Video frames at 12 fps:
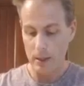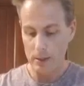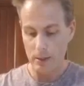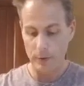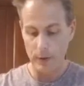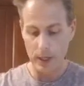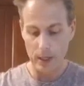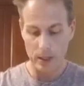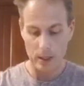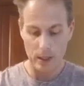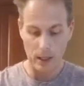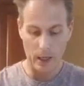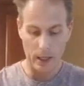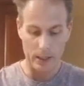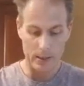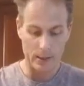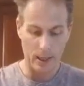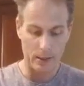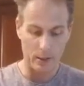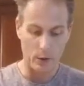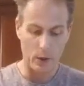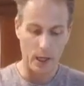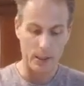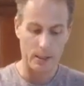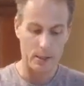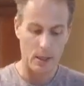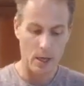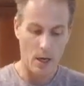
to fit inside the crust.